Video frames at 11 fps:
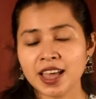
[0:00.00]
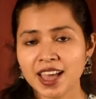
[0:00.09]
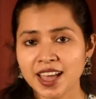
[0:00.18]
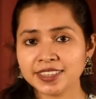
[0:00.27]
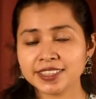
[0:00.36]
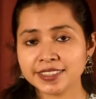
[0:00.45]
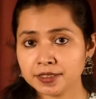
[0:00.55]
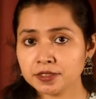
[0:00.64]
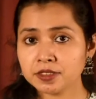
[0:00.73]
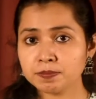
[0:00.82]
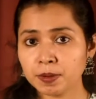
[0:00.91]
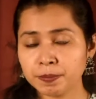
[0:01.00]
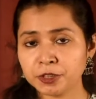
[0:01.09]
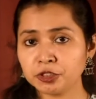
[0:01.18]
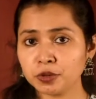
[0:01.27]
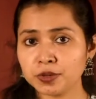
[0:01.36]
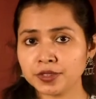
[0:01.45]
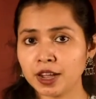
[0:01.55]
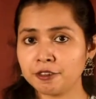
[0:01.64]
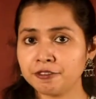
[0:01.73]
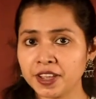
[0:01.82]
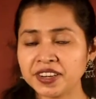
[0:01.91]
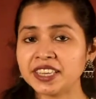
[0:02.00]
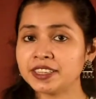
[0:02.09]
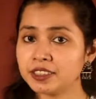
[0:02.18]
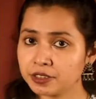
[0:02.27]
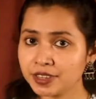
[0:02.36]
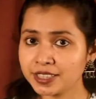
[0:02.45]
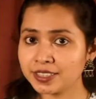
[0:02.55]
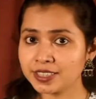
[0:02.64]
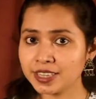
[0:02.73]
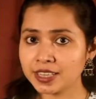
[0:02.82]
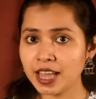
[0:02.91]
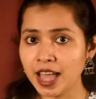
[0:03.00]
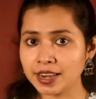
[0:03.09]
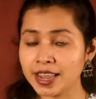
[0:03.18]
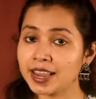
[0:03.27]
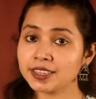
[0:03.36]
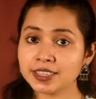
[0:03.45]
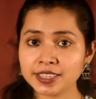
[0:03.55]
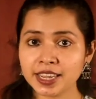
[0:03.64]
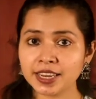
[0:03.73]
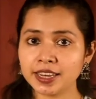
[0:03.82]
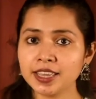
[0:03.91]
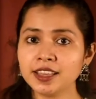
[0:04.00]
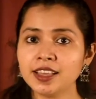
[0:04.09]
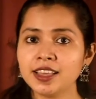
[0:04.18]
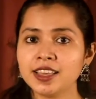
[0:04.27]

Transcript: And since puppet shows are very interesting and entertaining,